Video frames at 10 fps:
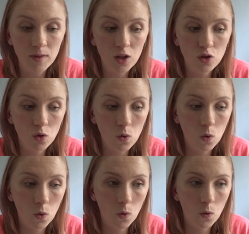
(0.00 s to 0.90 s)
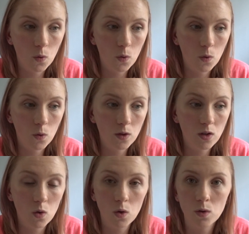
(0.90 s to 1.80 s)
So, you
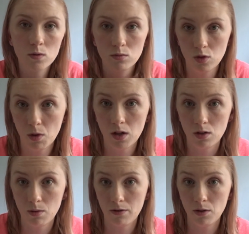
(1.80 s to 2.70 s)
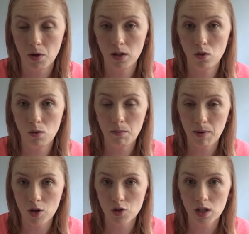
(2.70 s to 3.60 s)
know, you want to do whatever you want to do, but
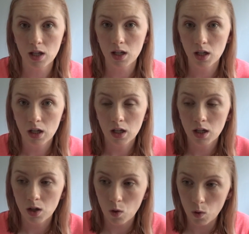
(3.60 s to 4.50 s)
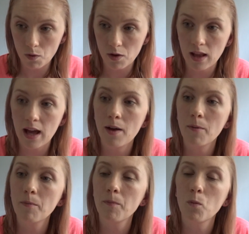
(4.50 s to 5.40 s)
personally, over that,
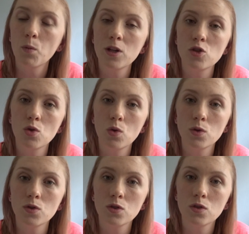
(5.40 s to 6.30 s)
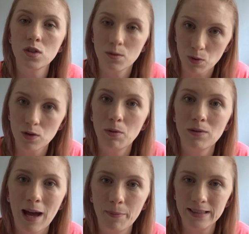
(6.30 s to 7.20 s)
we chose disposable
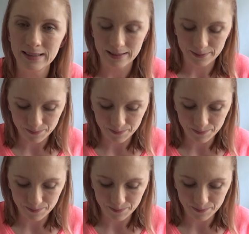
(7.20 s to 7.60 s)
nappies.